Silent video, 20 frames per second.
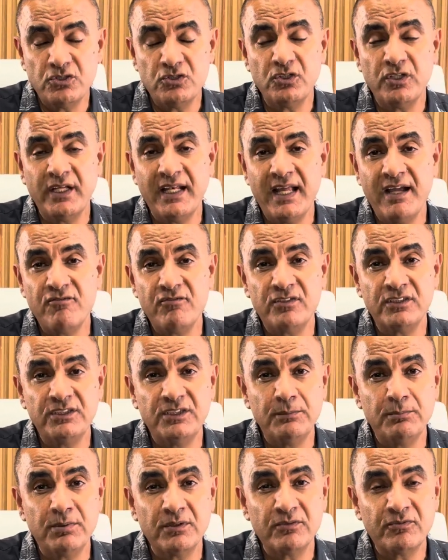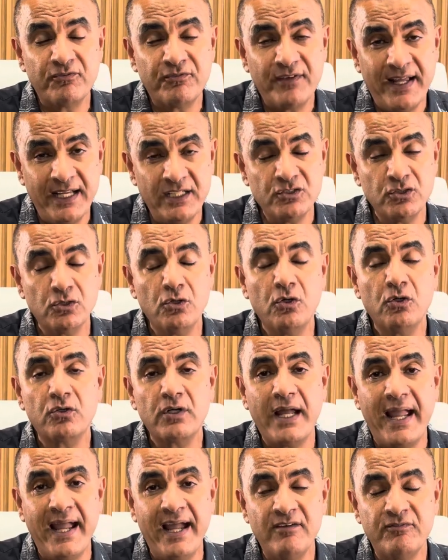You can have vertebral fracture
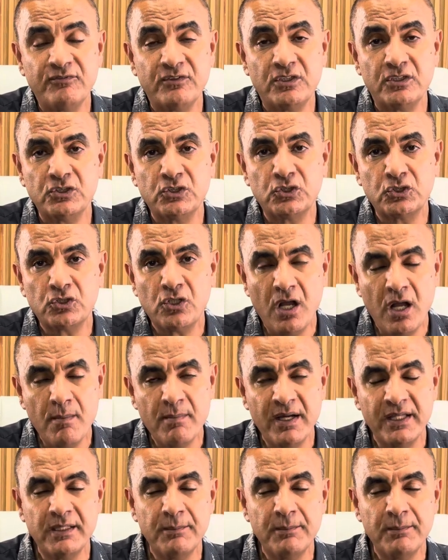or after trauma.